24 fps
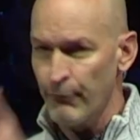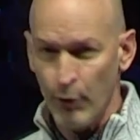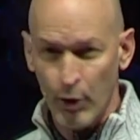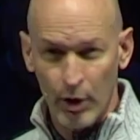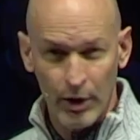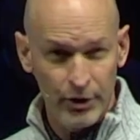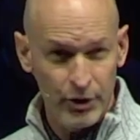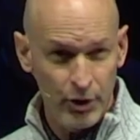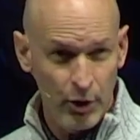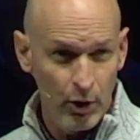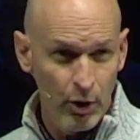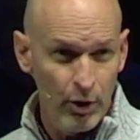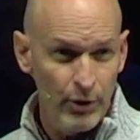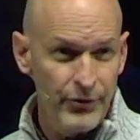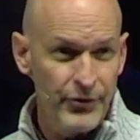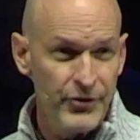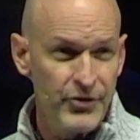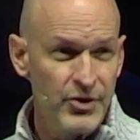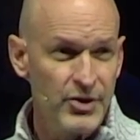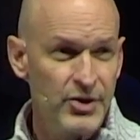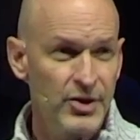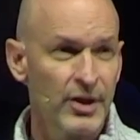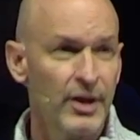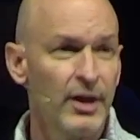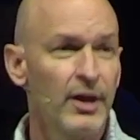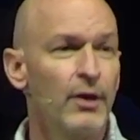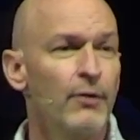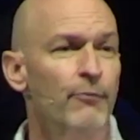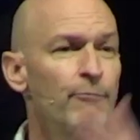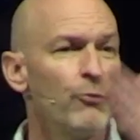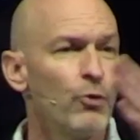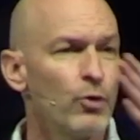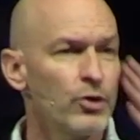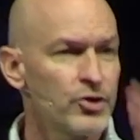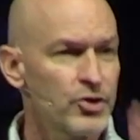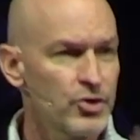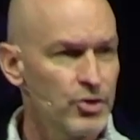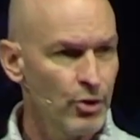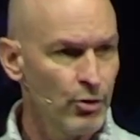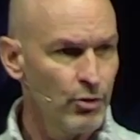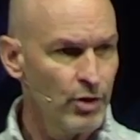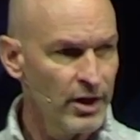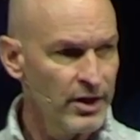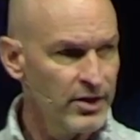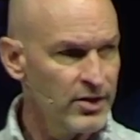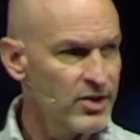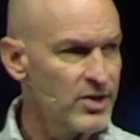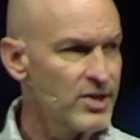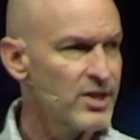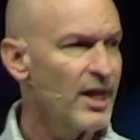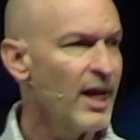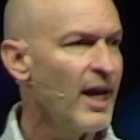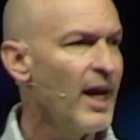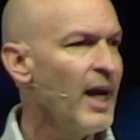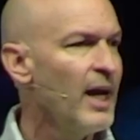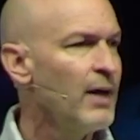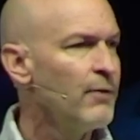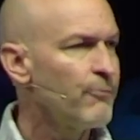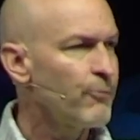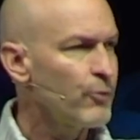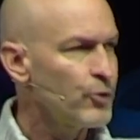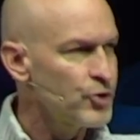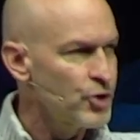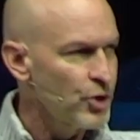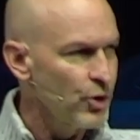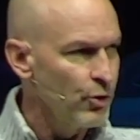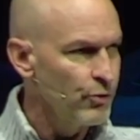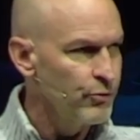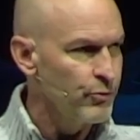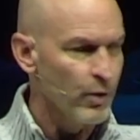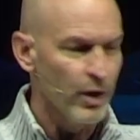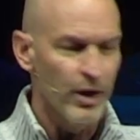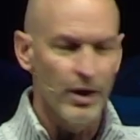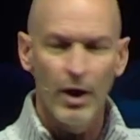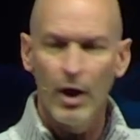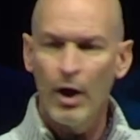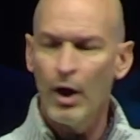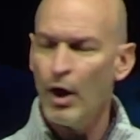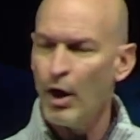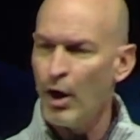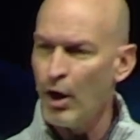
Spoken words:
for adults, for students, and for children.